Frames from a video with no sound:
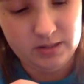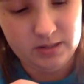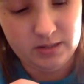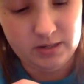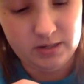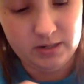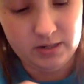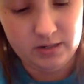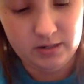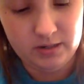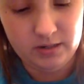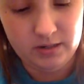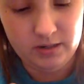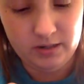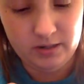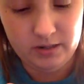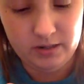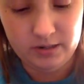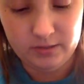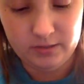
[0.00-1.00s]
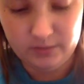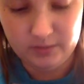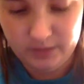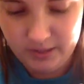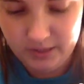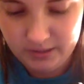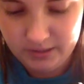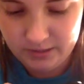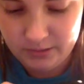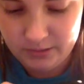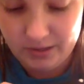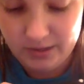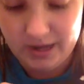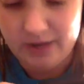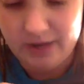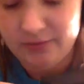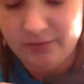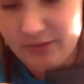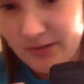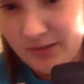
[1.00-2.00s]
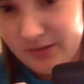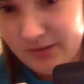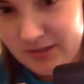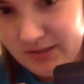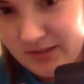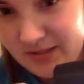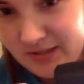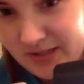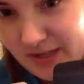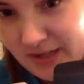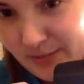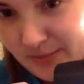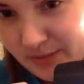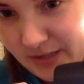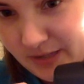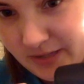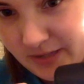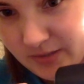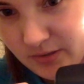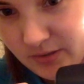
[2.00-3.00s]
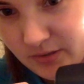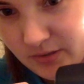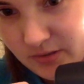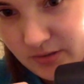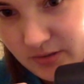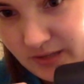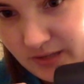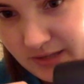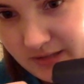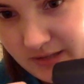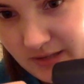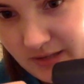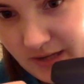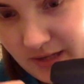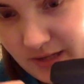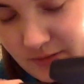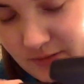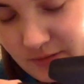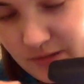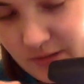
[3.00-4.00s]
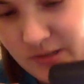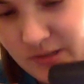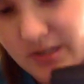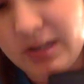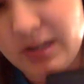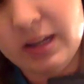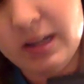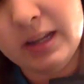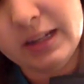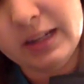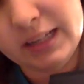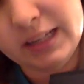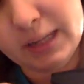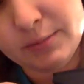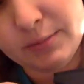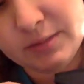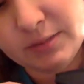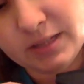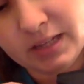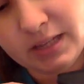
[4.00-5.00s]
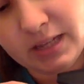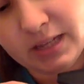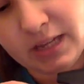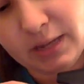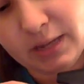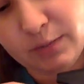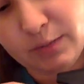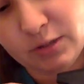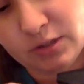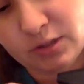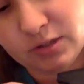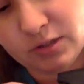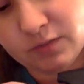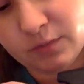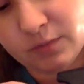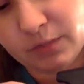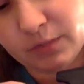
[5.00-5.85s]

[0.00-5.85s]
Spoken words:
then underneath there's a stabilizer, so that's kind of keeps the images from